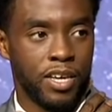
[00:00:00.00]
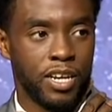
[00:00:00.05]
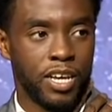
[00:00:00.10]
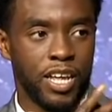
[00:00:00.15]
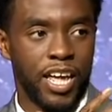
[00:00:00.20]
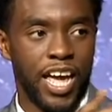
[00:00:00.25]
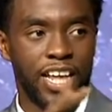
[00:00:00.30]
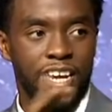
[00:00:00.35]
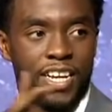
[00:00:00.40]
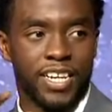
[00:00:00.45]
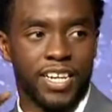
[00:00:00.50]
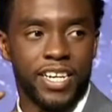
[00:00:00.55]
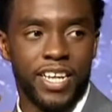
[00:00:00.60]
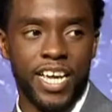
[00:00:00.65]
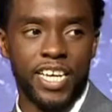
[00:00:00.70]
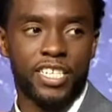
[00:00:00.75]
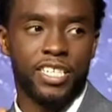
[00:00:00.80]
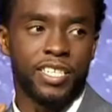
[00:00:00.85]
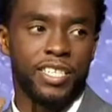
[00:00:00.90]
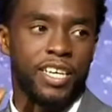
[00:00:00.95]
In a, in a
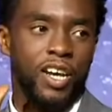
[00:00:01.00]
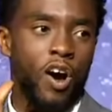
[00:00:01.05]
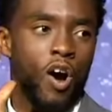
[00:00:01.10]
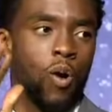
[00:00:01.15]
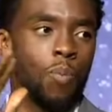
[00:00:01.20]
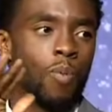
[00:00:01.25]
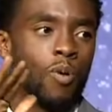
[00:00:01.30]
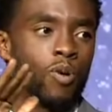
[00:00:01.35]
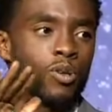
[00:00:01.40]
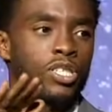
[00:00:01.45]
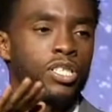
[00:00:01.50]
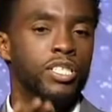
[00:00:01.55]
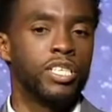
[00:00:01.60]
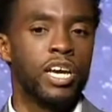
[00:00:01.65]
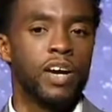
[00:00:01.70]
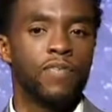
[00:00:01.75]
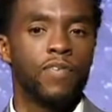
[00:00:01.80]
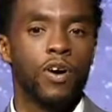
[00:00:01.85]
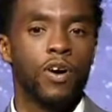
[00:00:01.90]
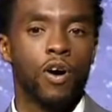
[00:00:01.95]
nation that almost
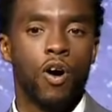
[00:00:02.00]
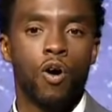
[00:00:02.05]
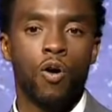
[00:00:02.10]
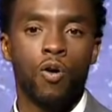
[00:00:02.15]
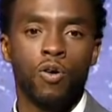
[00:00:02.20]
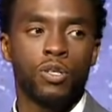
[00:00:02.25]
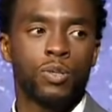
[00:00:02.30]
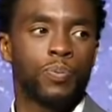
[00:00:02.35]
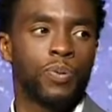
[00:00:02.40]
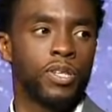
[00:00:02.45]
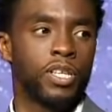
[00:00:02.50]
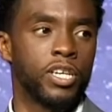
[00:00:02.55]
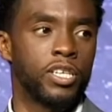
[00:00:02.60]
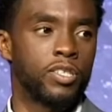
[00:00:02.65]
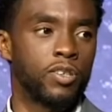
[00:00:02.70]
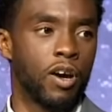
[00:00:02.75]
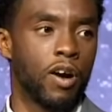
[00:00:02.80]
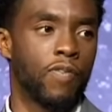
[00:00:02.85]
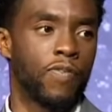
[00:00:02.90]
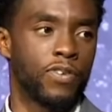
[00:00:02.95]
never holds
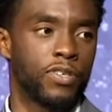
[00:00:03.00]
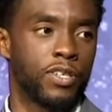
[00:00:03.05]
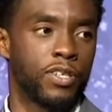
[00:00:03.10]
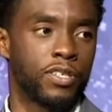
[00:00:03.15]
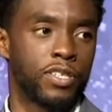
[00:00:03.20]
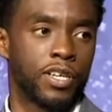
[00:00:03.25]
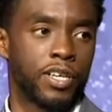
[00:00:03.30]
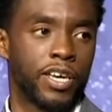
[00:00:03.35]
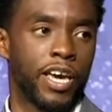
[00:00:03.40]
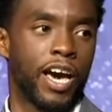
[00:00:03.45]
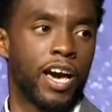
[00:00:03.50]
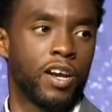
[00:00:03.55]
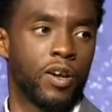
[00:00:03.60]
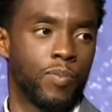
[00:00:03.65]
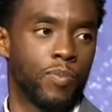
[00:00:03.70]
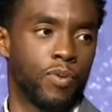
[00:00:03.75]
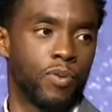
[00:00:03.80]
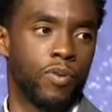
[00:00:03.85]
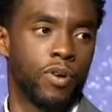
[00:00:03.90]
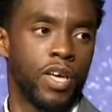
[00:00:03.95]
police officers
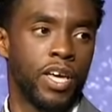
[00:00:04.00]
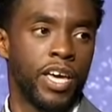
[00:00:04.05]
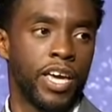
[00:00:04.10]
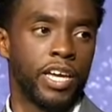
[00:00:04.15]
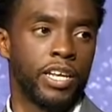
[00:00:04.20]
accountable